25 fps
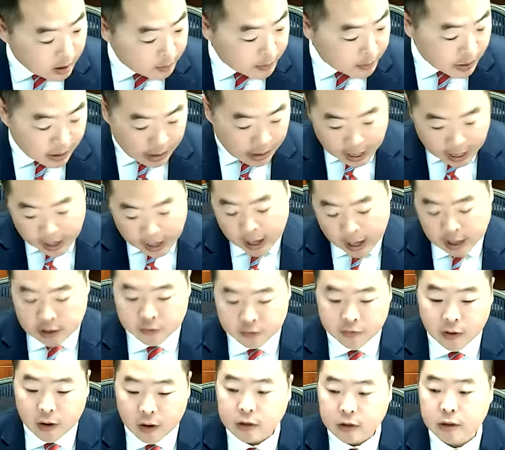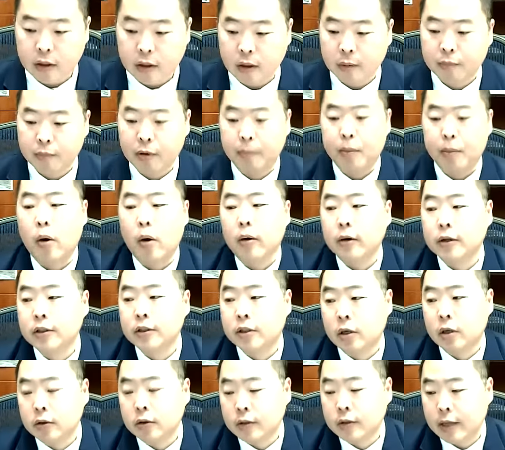But as far as a proponent of
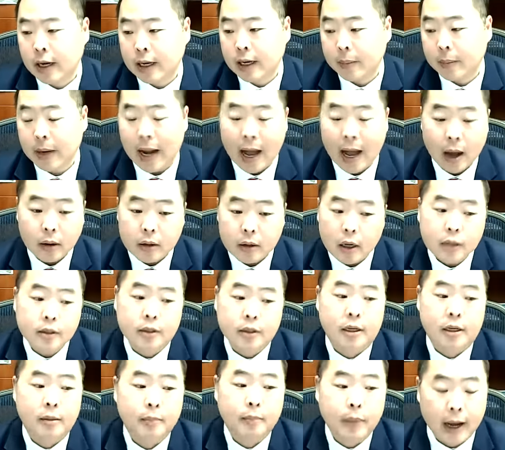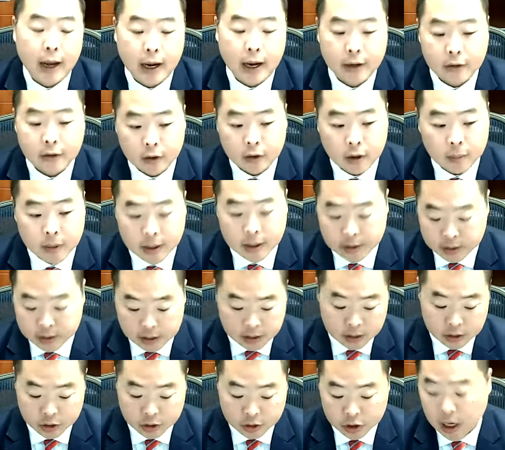Jones Act, I mean, how does it impact you? I mean, is
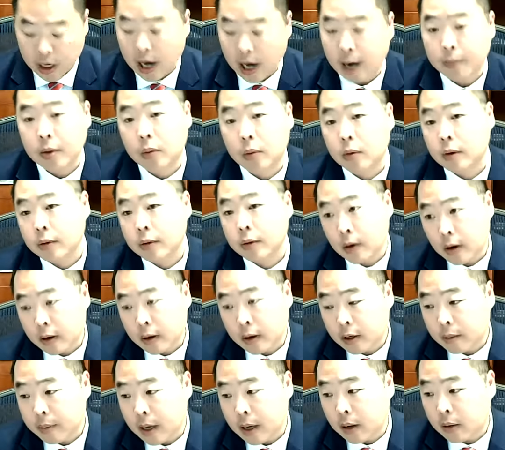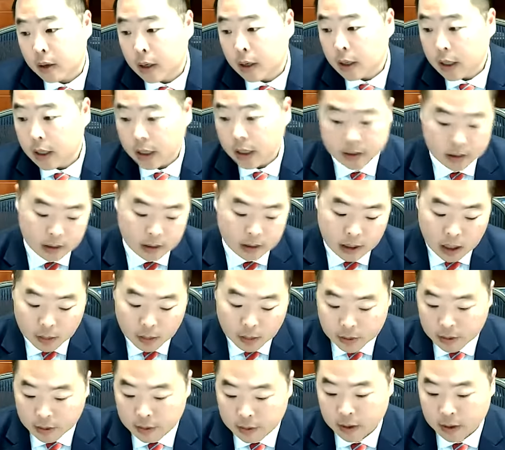it your job that we're talking about? Is it the
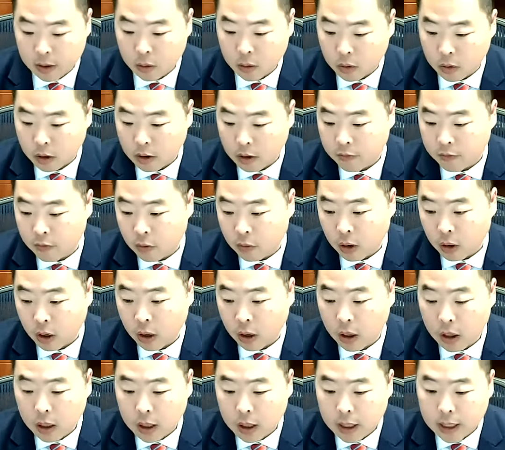company that you work for?